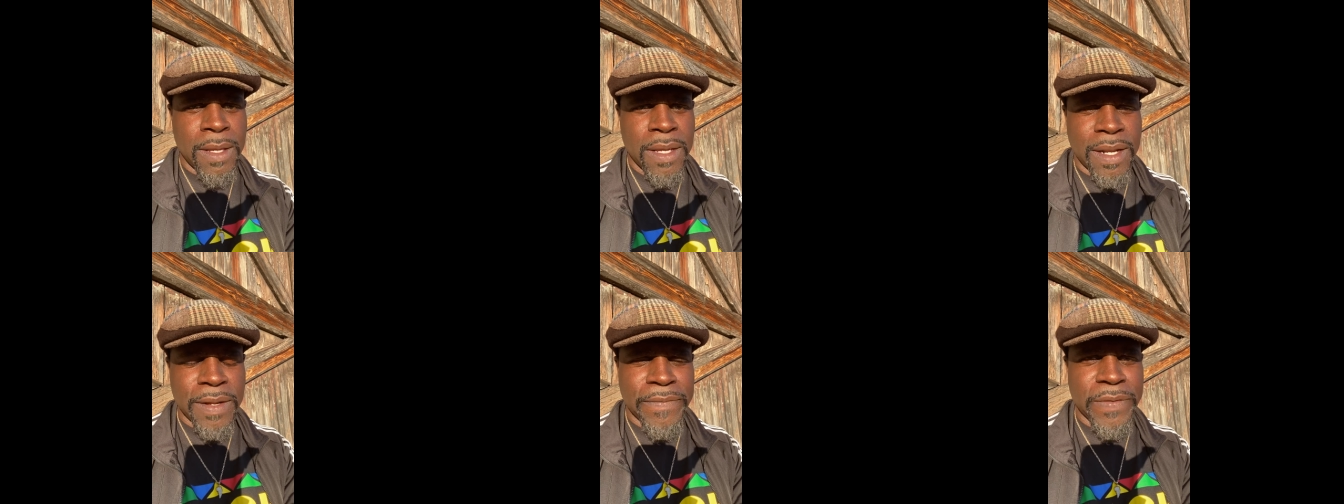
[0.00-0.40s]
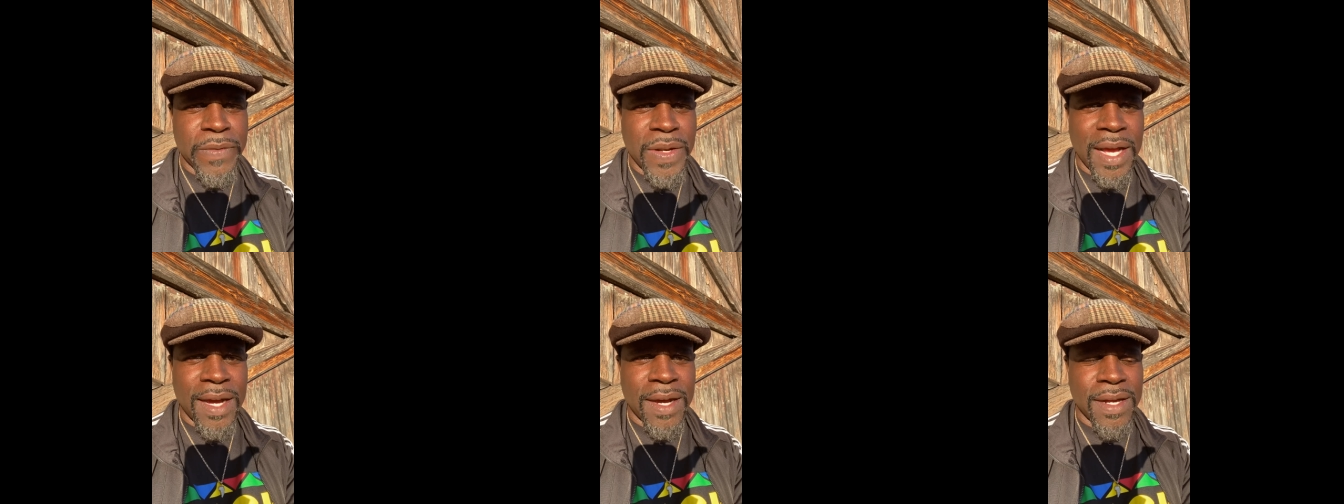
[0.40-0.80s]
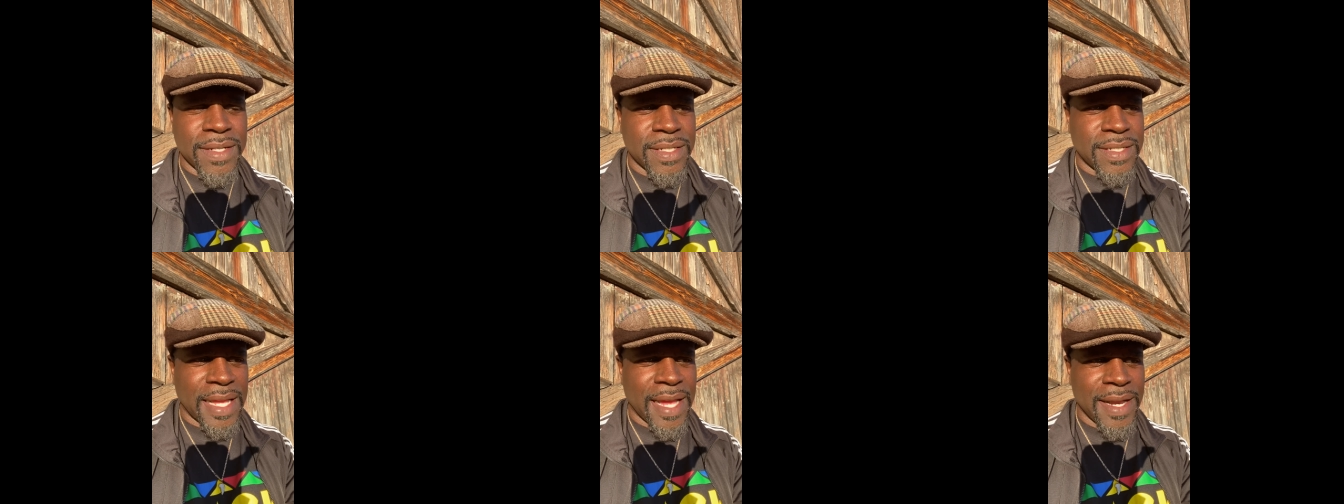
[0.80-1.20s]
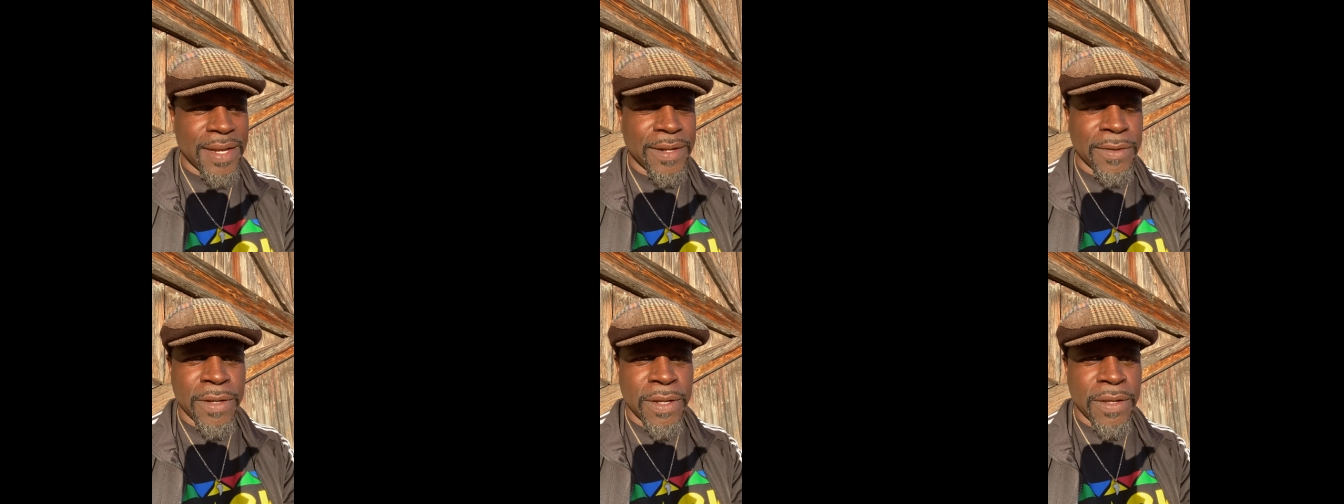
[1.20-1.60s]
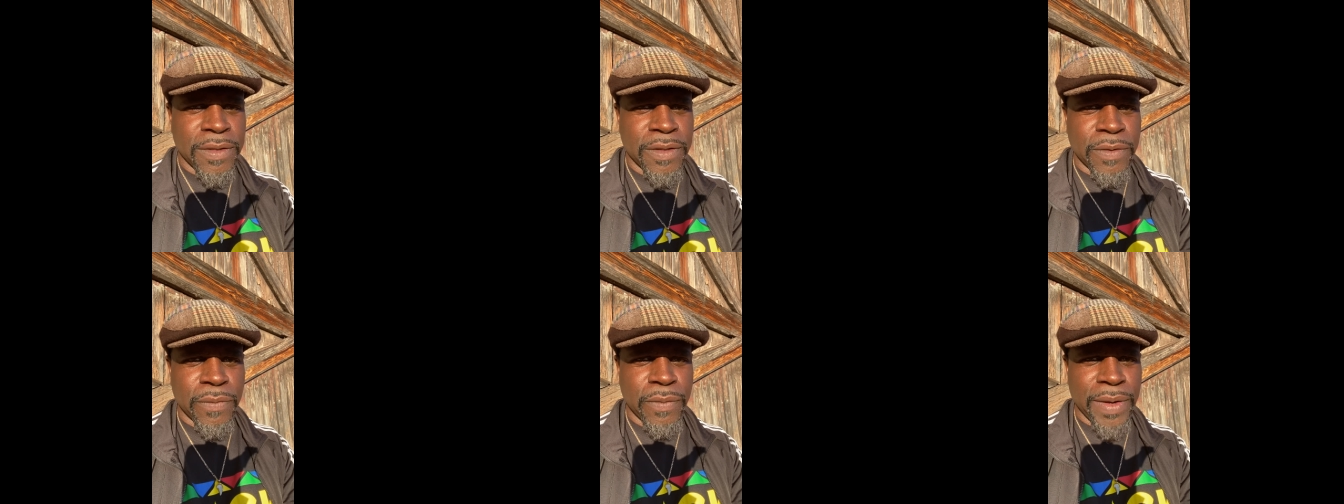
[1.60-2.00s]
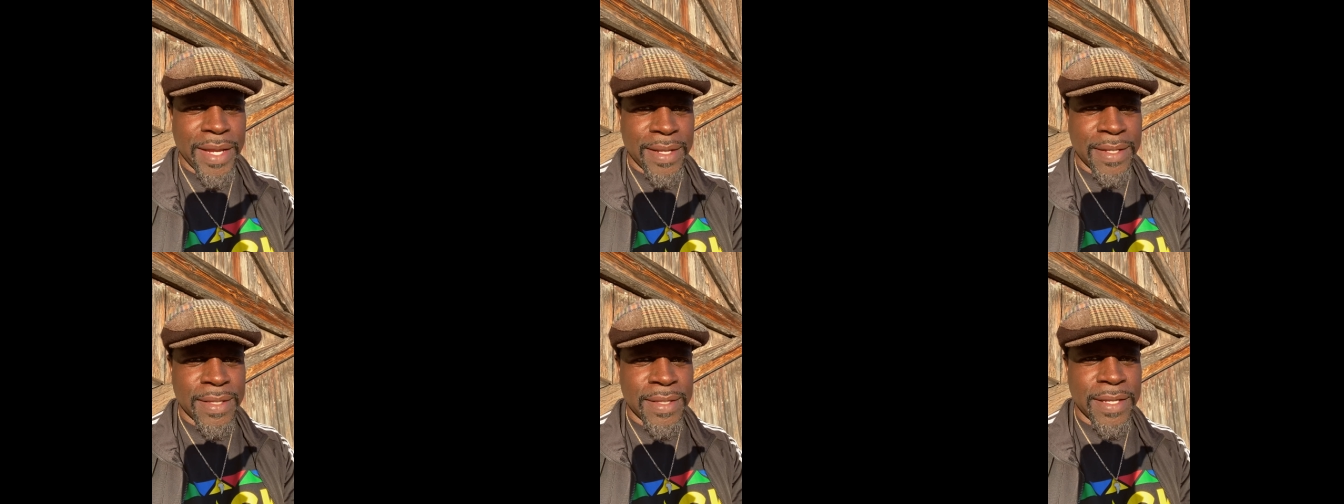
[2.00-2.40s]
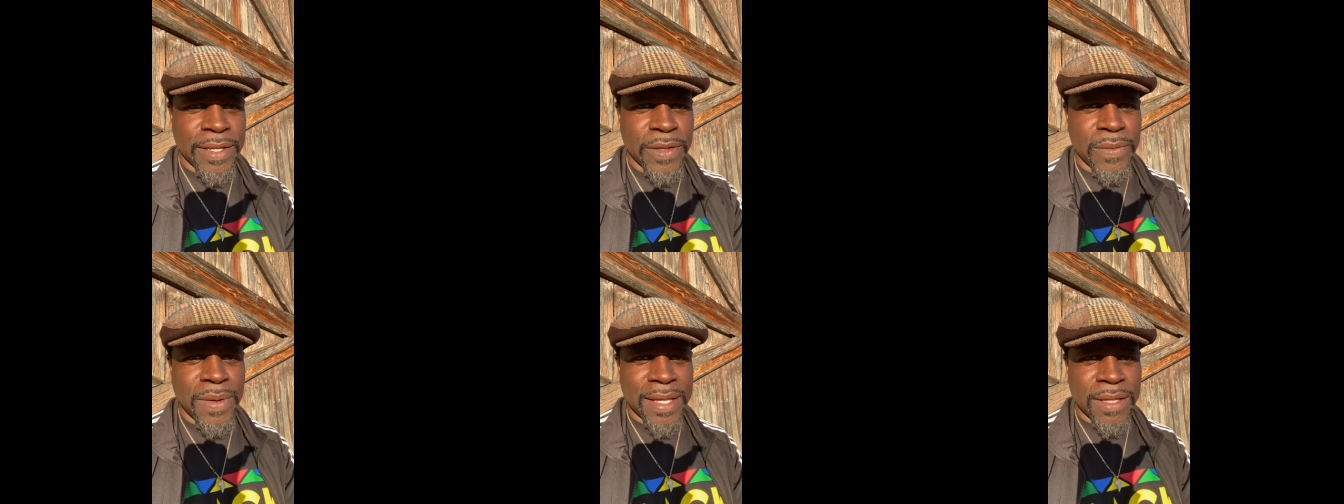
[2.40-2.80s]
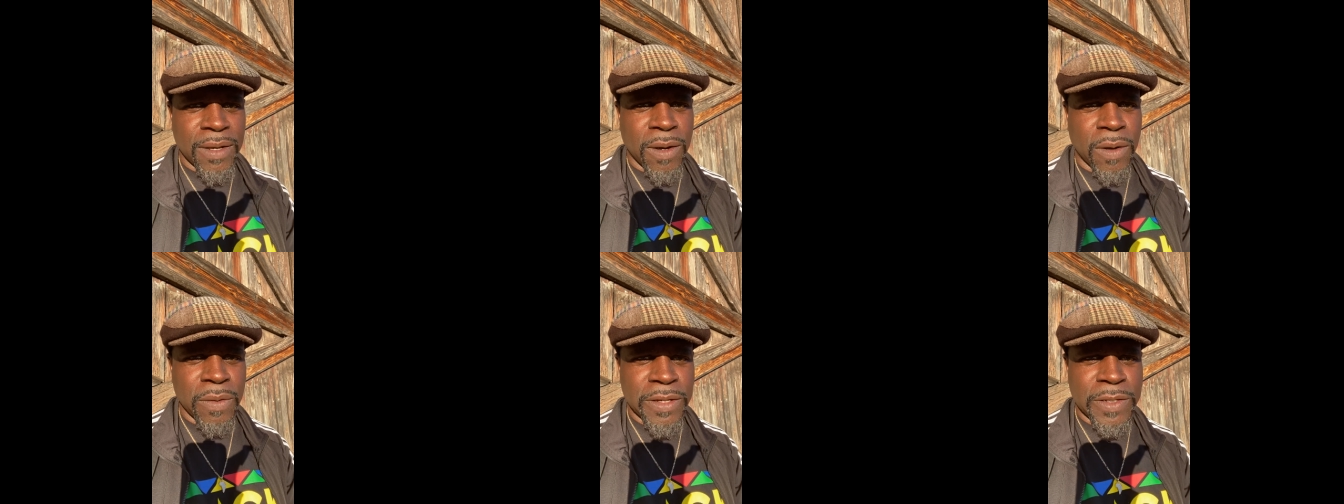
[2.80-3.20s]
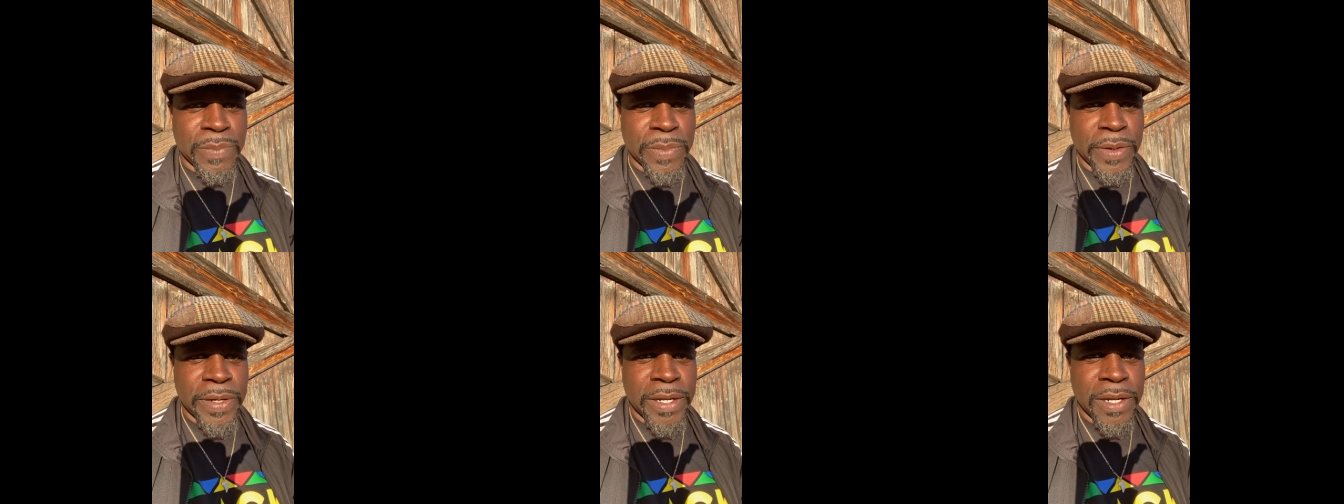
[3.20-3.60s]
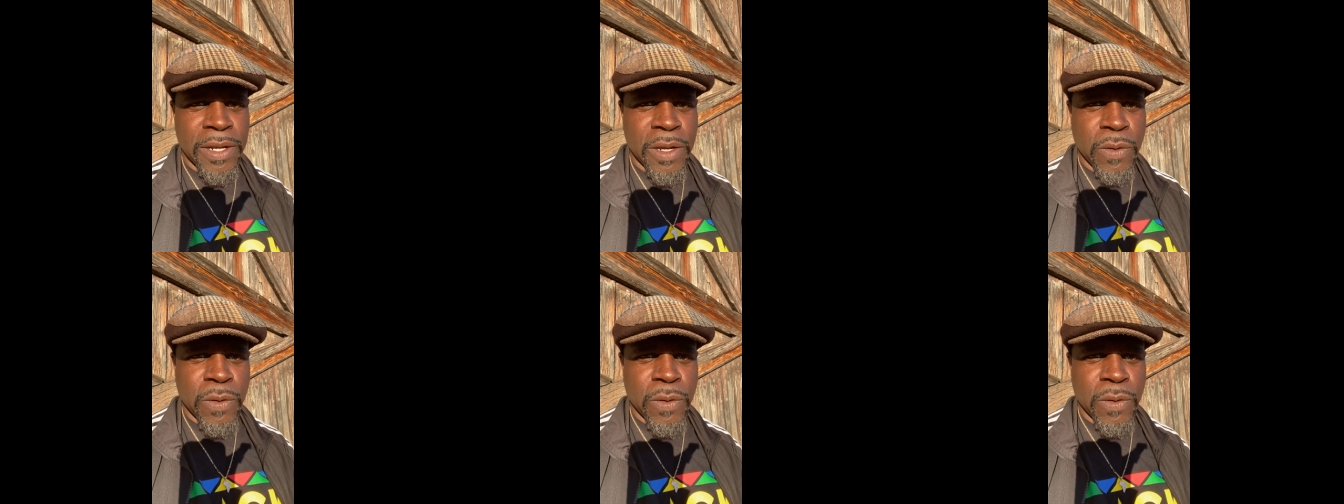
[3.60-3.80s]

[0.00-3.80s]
And if you're not understanding the written, then you got the Holy Spirit,